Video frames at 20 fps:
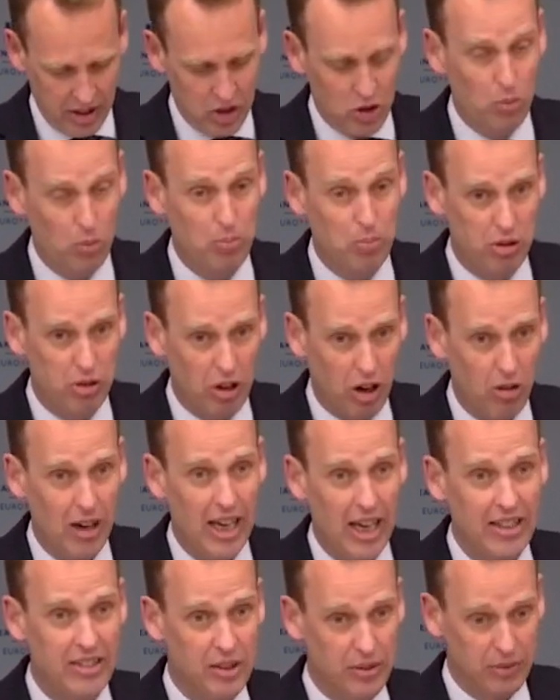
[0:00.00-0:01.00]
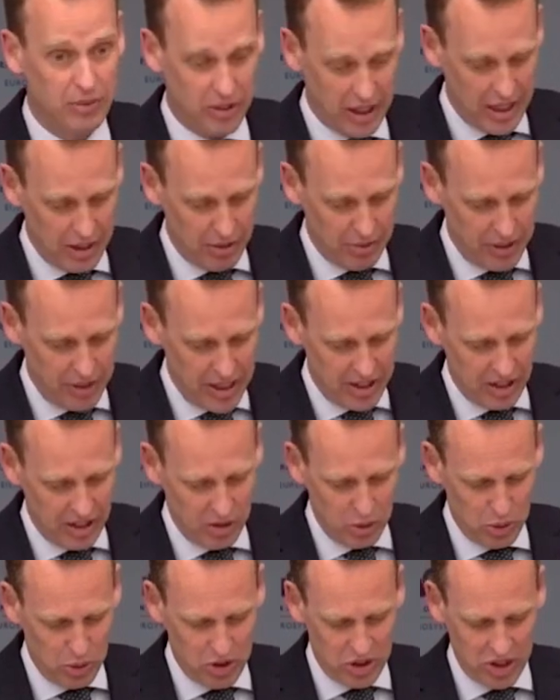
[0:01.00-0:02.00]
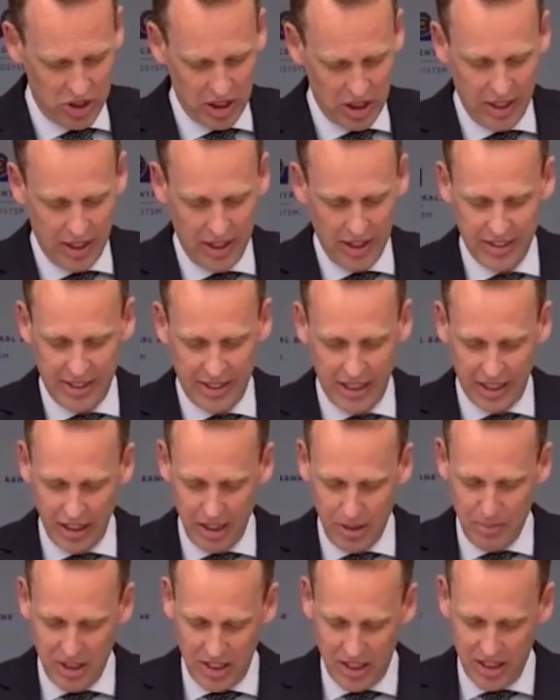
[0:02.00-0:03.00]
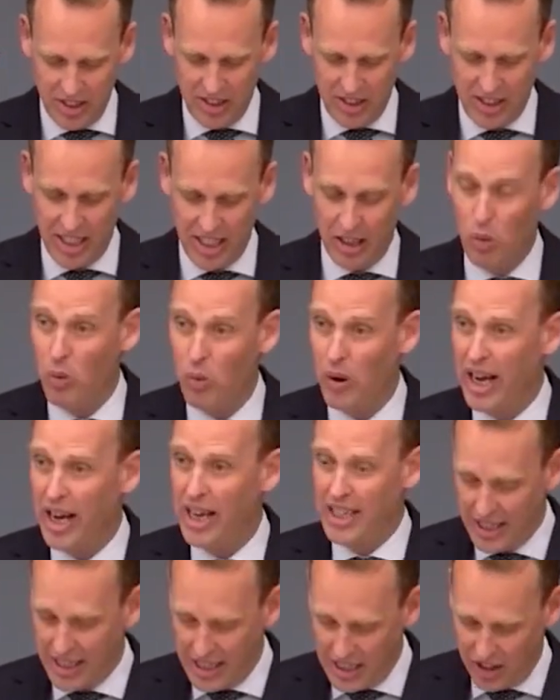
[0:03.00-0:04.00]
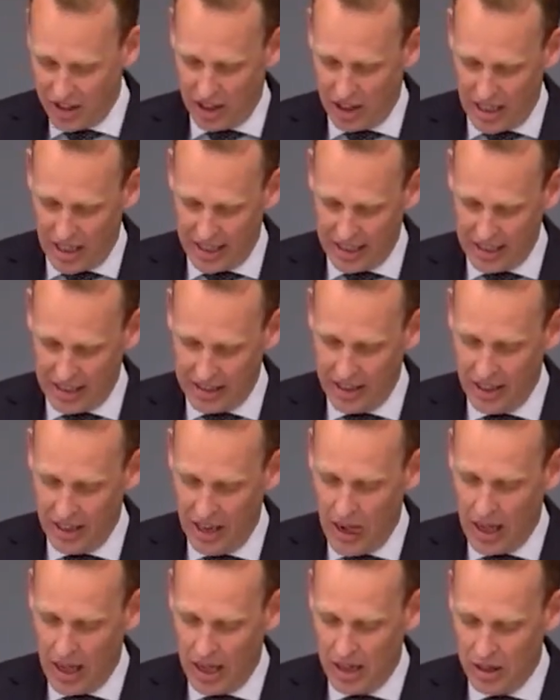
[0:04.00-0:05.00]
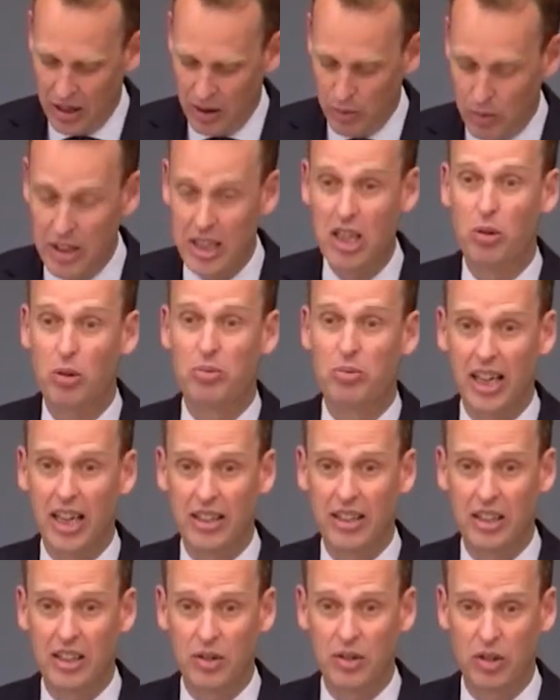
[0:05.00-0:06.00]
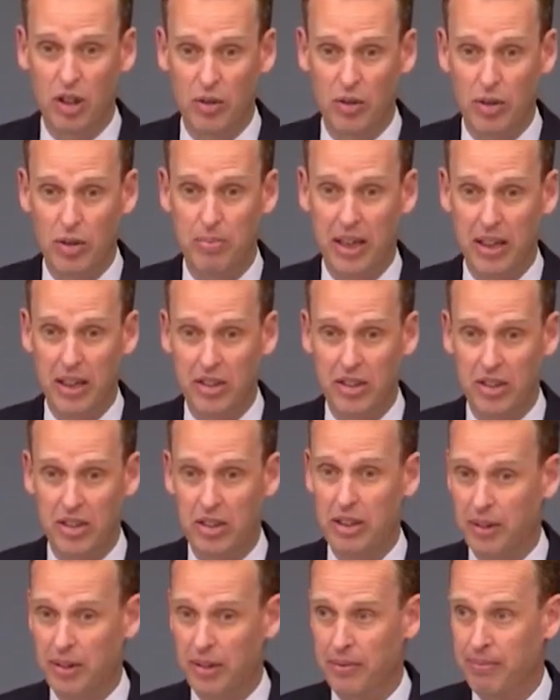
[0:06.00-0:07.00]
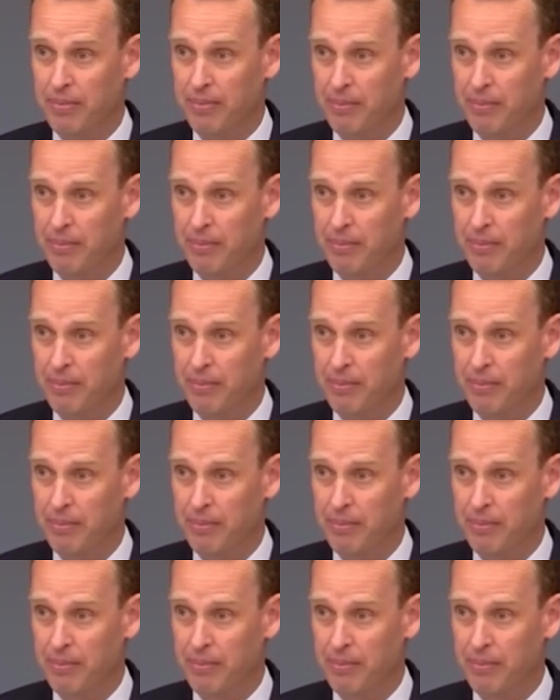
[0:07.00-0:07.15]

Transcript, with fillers: to proactively reduce their emissions in a way that is aligned with the objectives of the Paris Agreement.